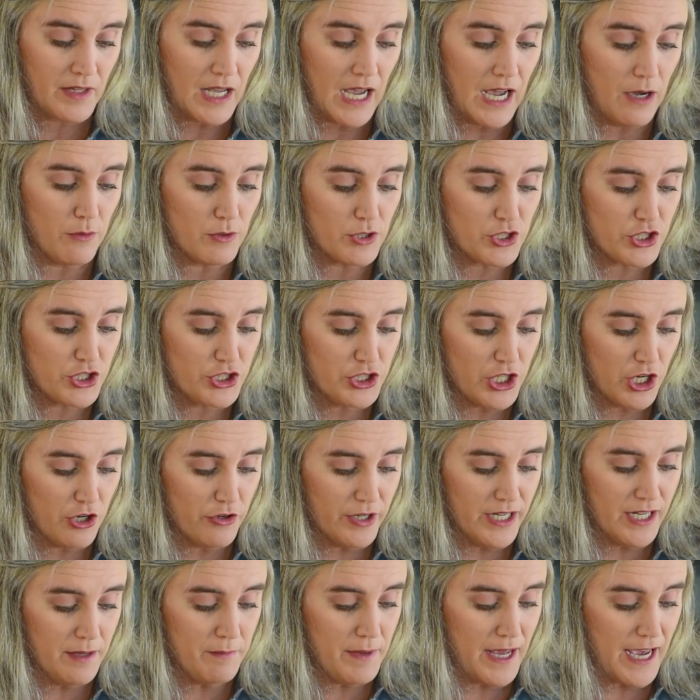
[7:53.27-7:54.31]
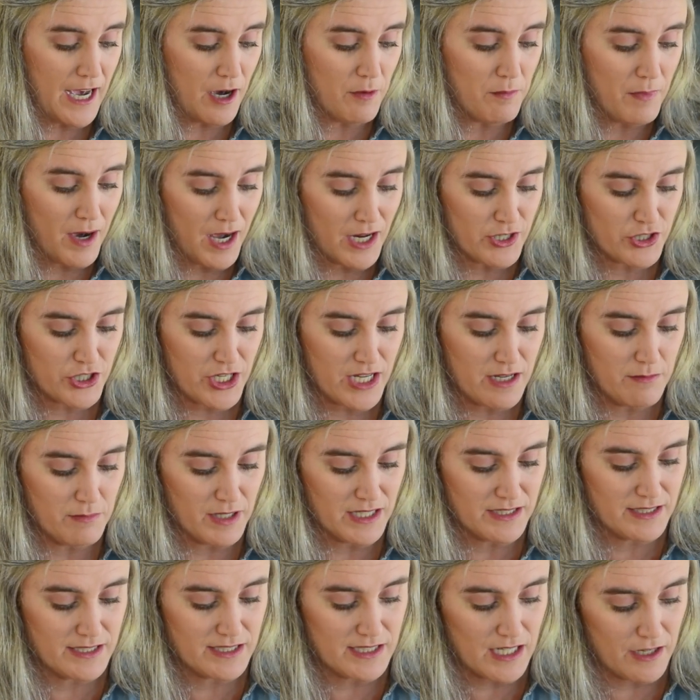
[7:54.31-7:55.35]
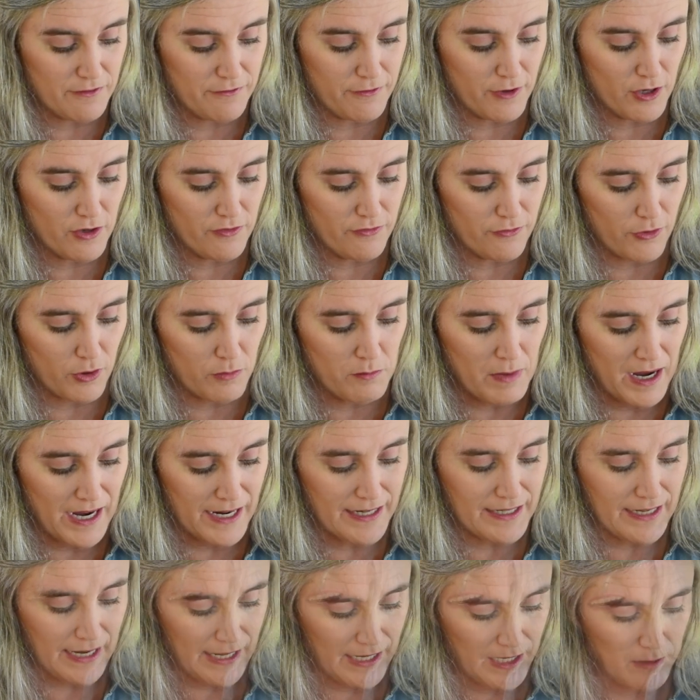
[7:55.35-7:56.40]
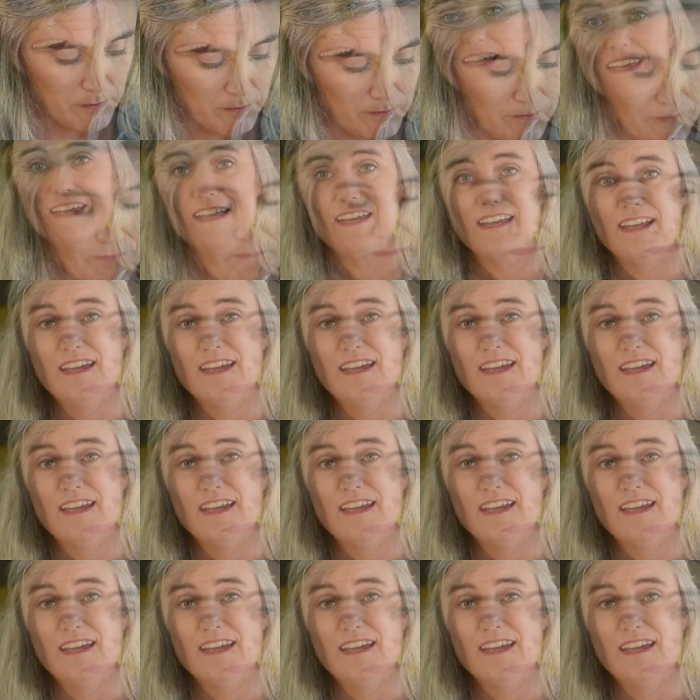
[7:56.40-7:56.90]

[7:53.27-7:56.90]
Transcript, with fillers: I will show him how much he must suffer for my name.